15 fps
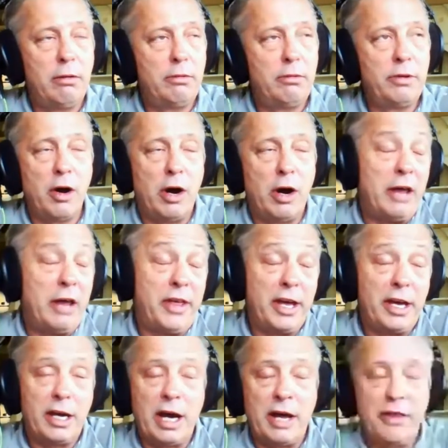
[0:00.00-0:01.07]
No, I
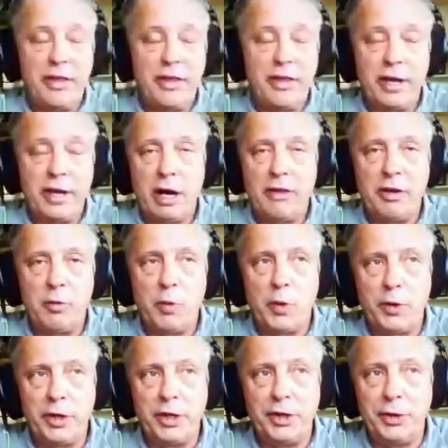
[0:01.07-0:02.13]
think we
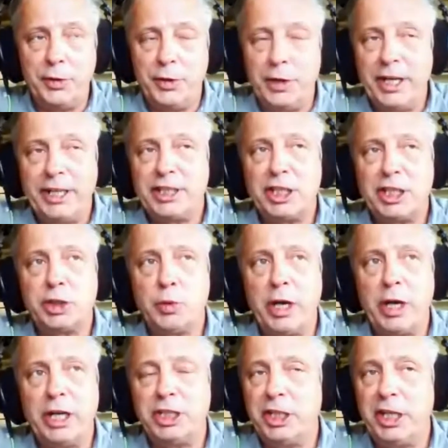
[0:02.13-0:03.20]
were in a unique
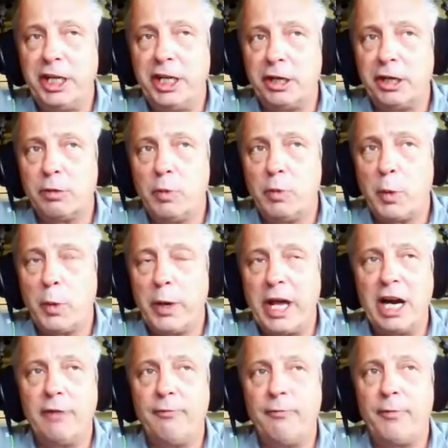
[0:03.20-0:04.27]
situation here where we
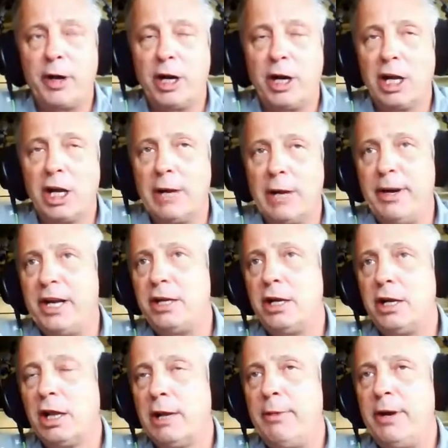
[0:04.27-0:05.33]
had a very limited
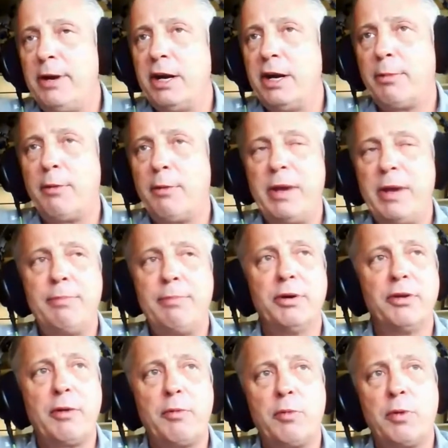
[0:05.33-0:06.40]
number of people
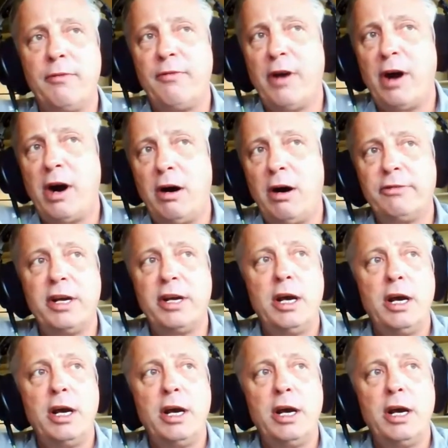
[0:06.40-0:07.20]
that were involved.